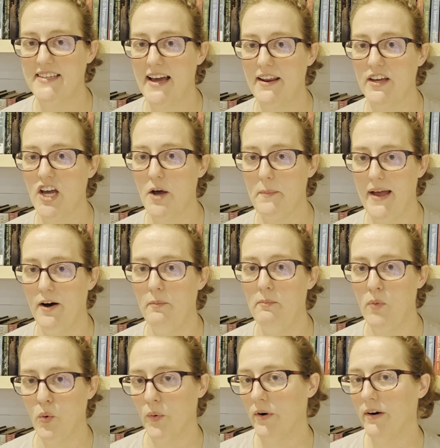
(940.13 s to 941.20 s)
kind of come out
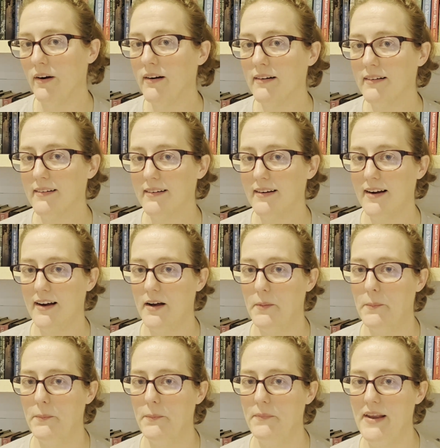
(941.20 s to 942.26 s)
more
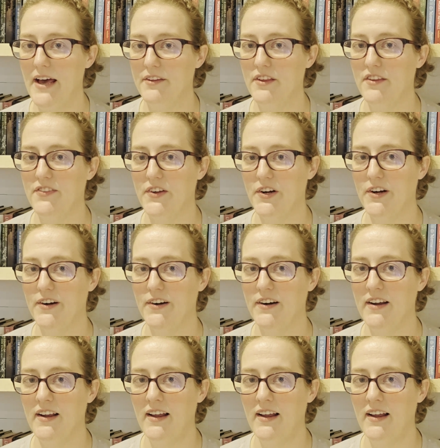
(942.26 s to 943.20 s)
now that they're,